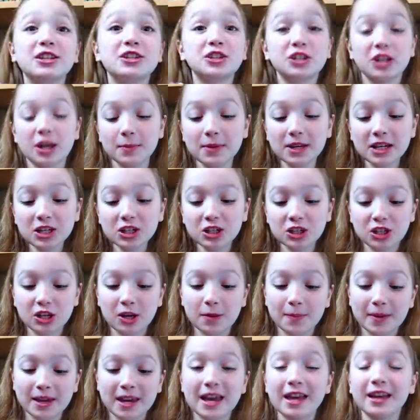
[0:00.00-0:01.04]
the Shimmy
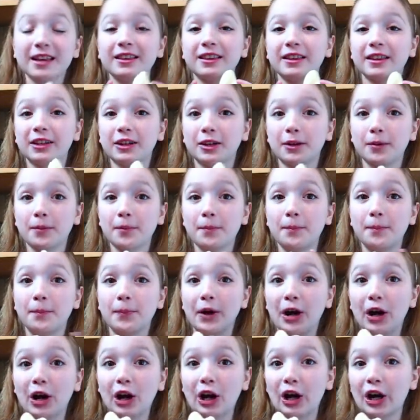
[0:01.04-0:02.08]
Shimmy Glitter
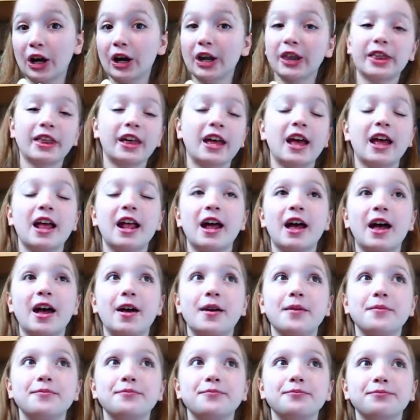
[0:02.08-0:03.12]
Bar that,
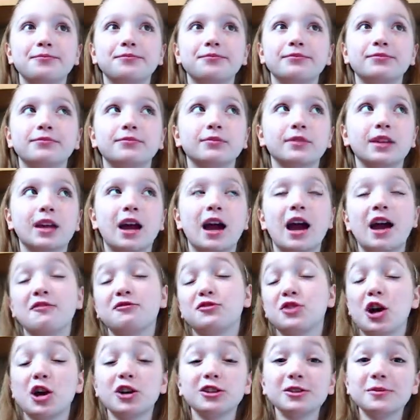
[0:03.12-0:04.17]
um, yeah, I've
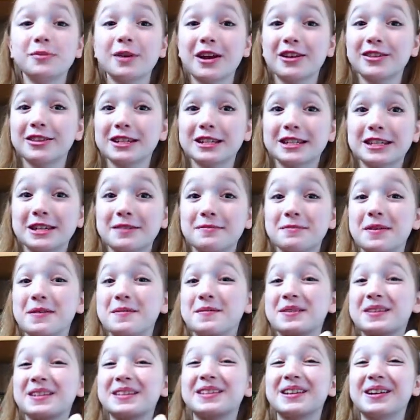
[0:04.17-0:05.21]
talked about this in my
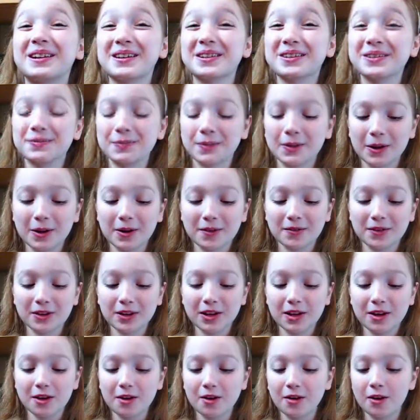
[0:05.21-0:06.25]
massage bar
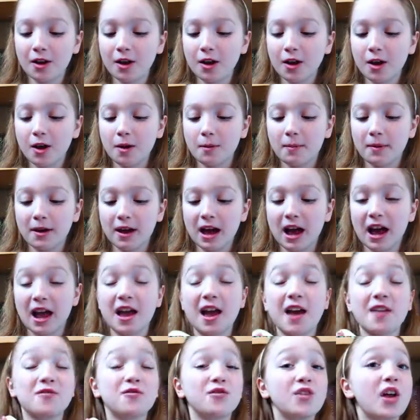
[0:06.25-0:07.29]
video, but I
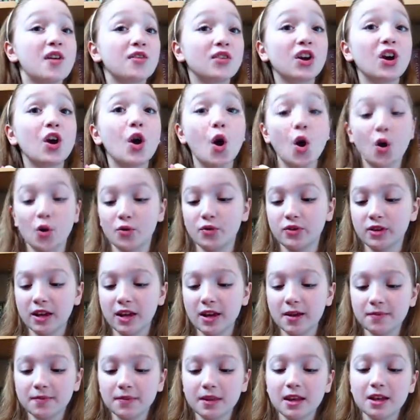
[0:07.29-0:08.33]
have never owned
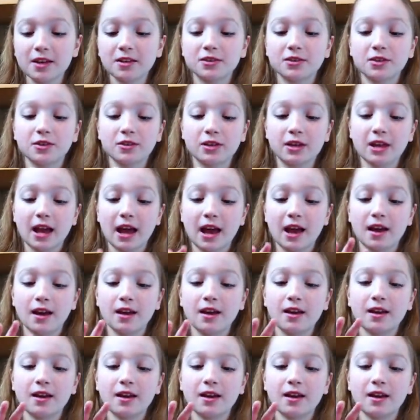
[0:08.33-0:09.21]
it. So yeah.